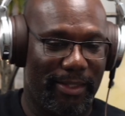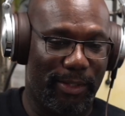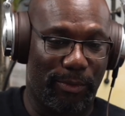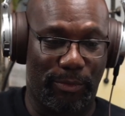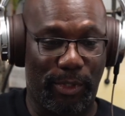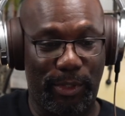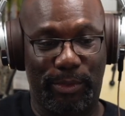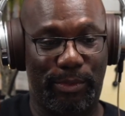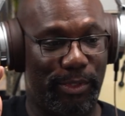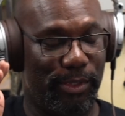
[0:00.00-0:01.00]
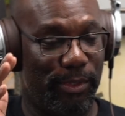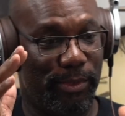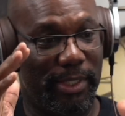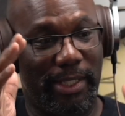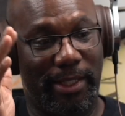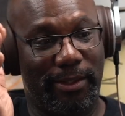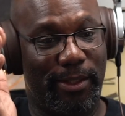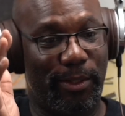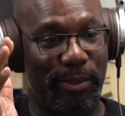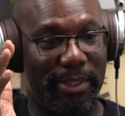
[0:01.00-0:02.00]
road to the
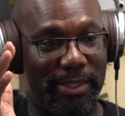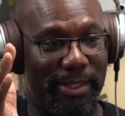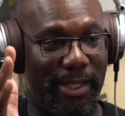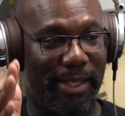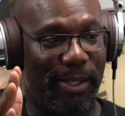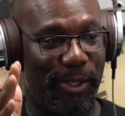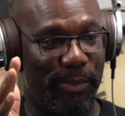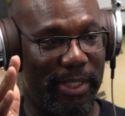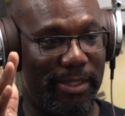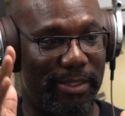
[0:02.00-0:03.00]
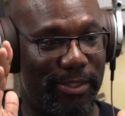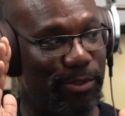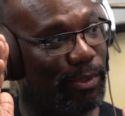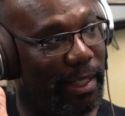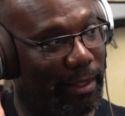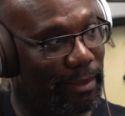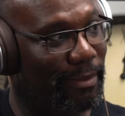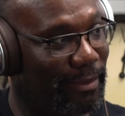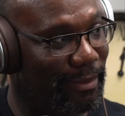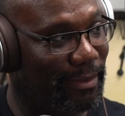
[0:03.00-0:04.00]
end goal is not always a straight
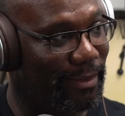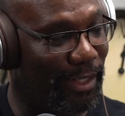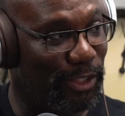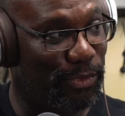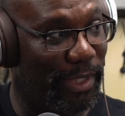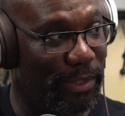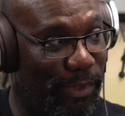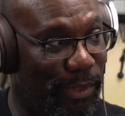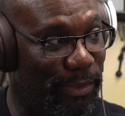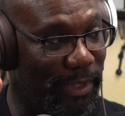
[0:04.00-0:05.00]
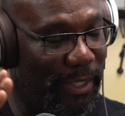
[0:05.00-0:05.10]
road.